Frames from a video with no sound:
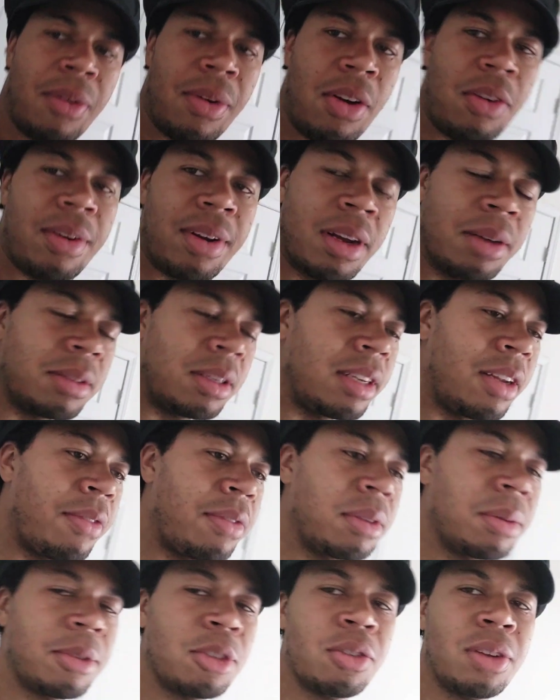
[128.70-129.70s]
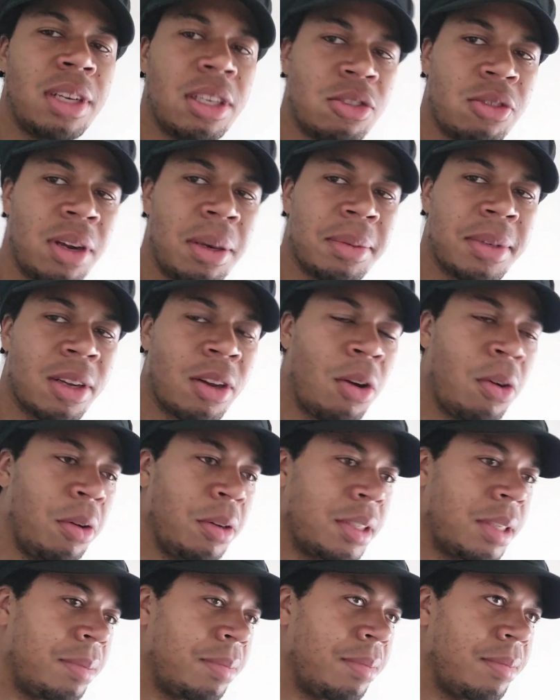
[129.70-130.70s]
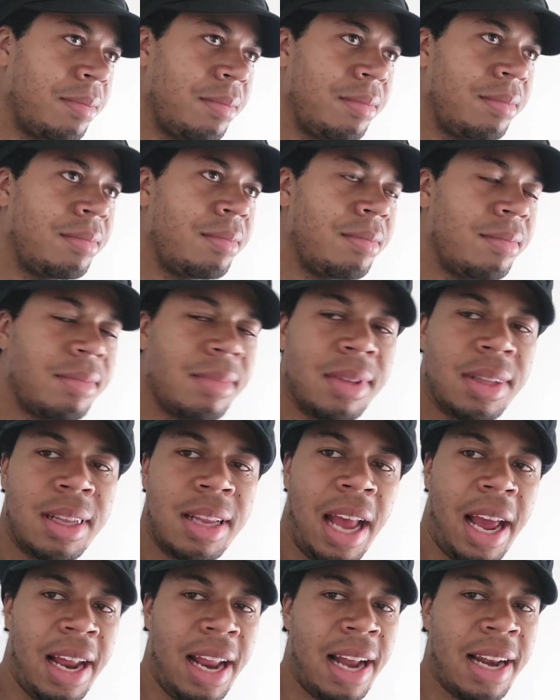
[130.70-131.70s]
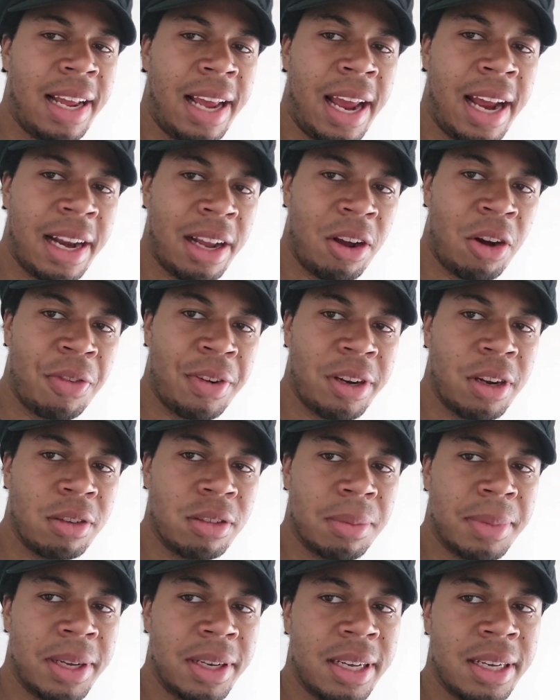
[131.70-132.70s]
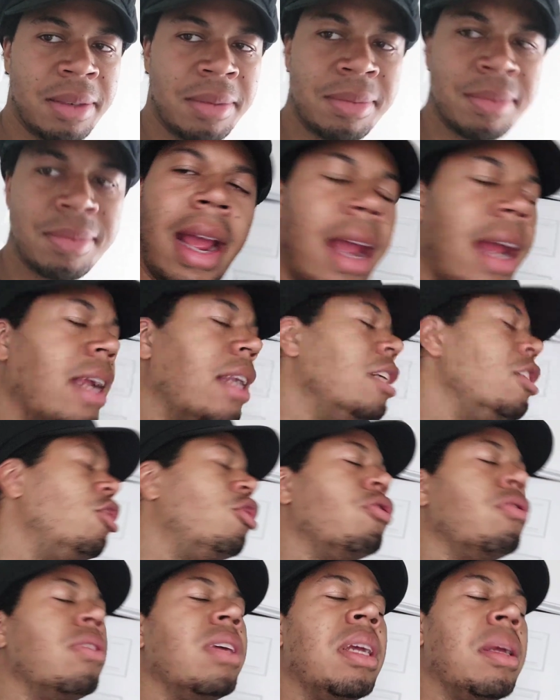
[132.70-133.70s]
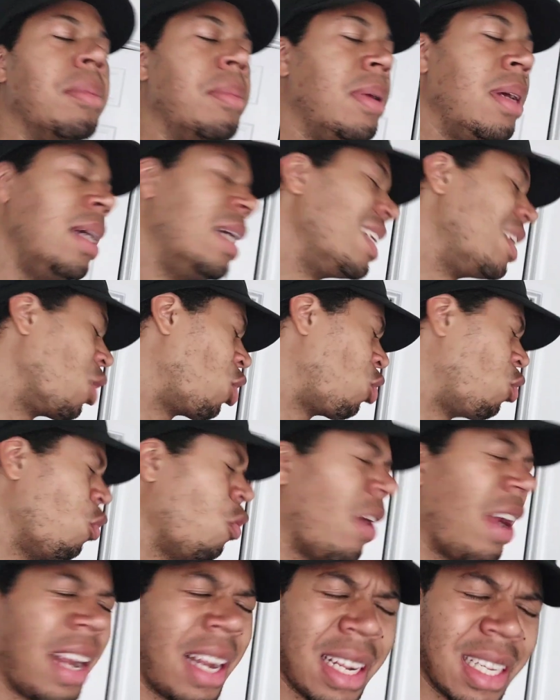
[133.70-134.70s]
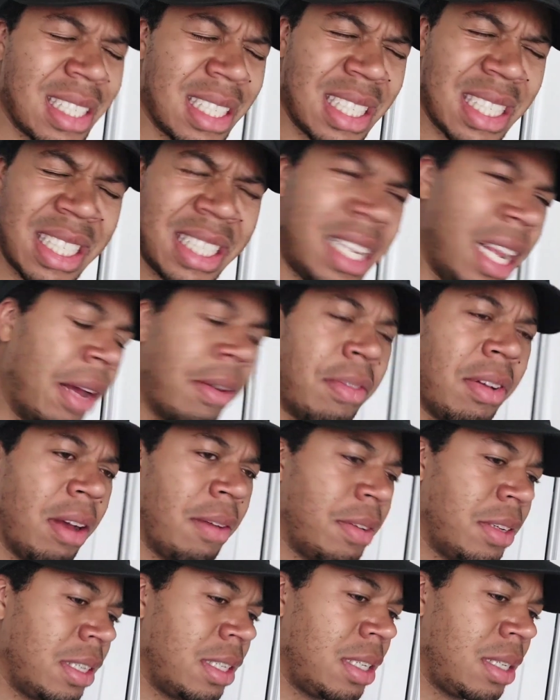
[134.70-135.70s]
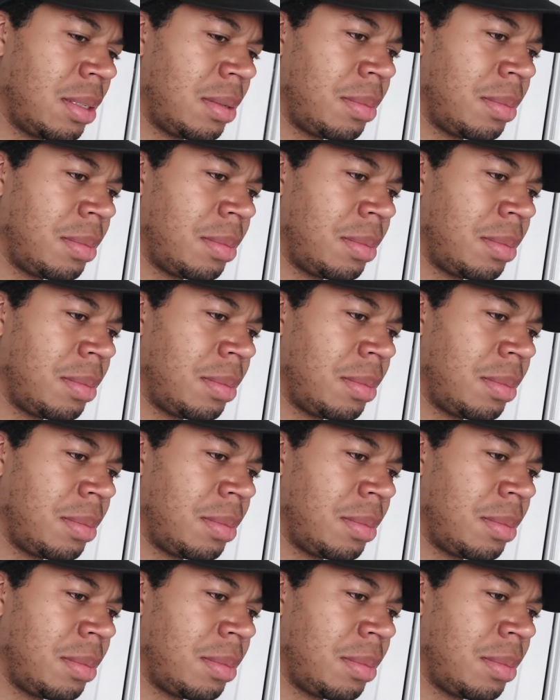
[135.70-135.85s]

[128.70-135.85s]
the way, when it comes to the difference between dreams and goals, I think Andy already knows about that. Andy dreamed the greatest death ever.